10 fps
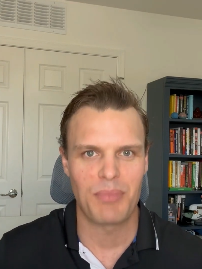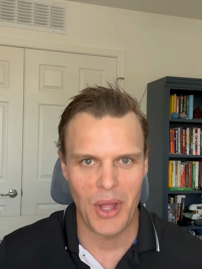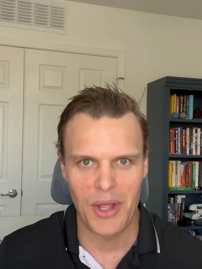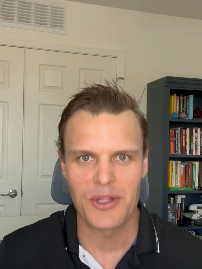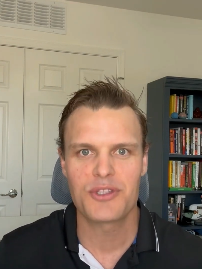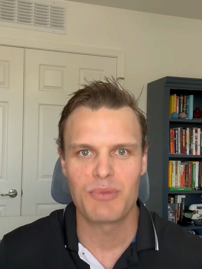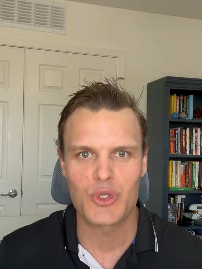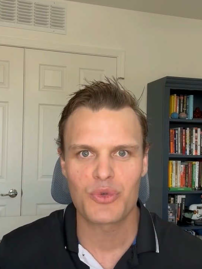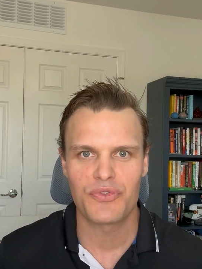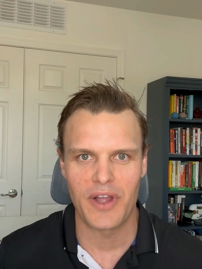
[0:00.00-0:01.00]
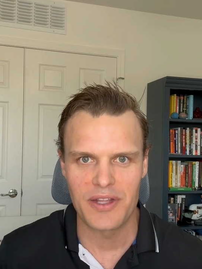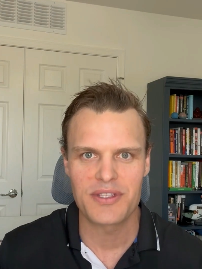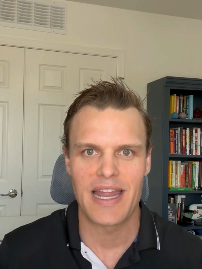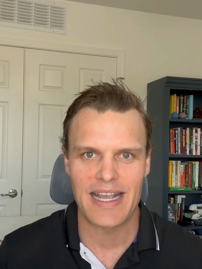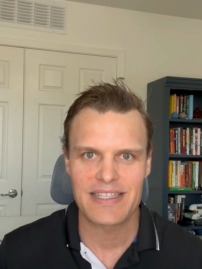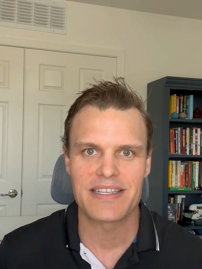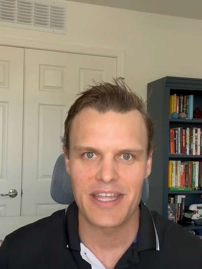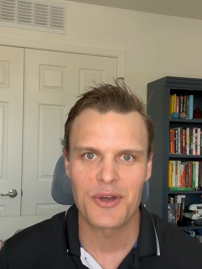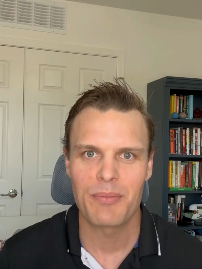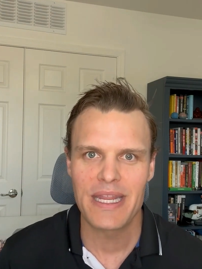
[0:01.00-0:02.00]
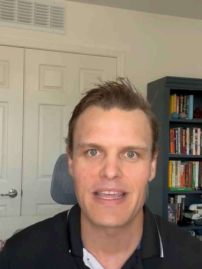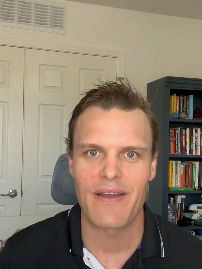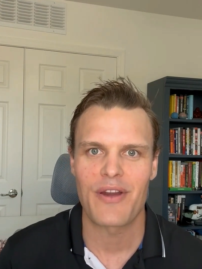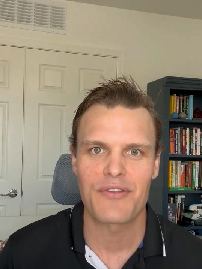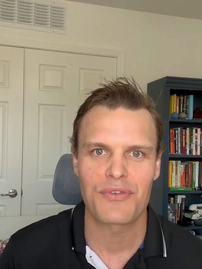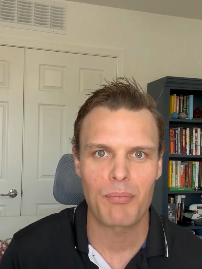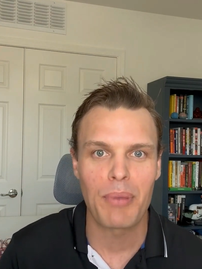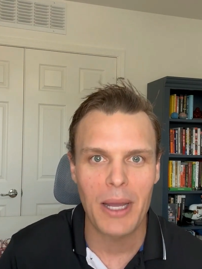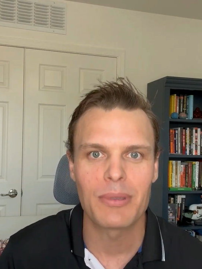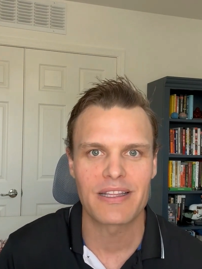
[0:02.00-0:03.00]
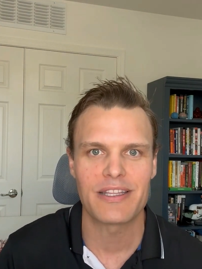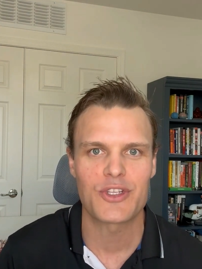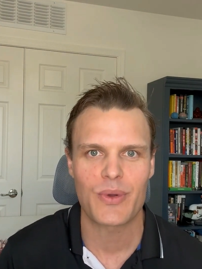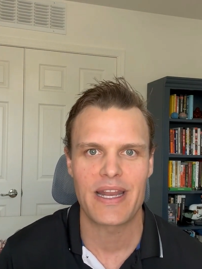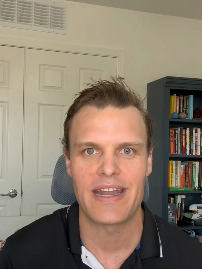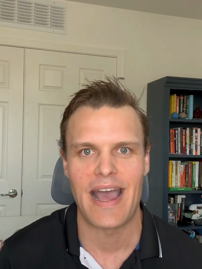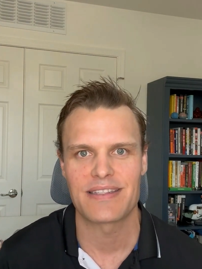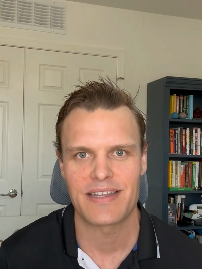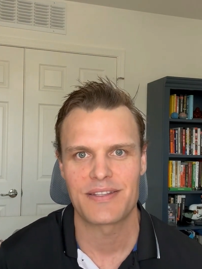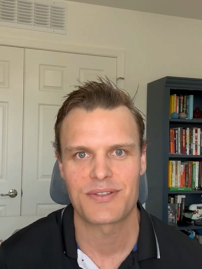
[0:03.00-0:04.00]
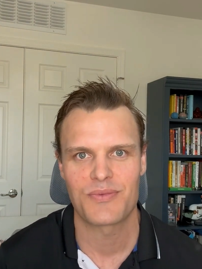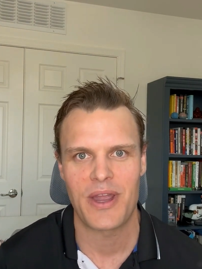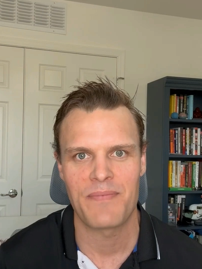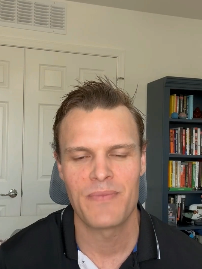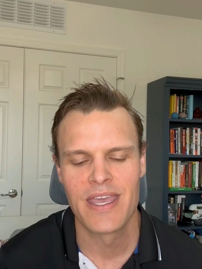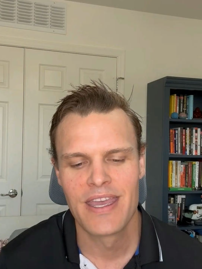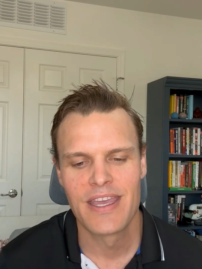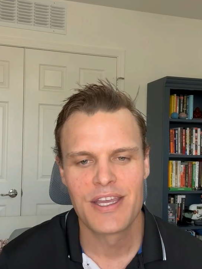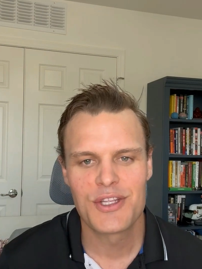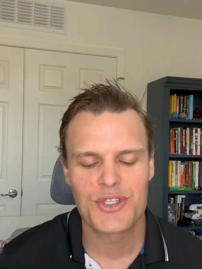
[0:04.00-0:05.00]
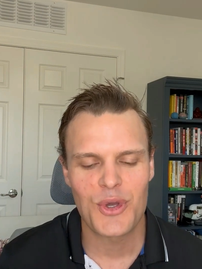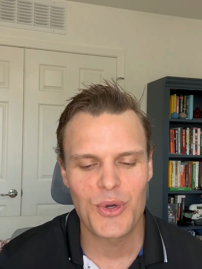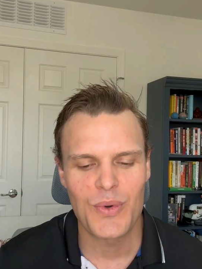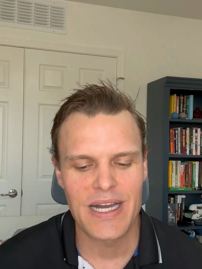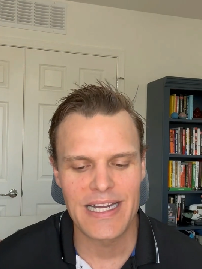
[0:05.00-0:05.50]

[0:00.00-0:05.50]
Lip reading: bonds, mutual funds, and act as an intermediary for publicly traded assets, right? So,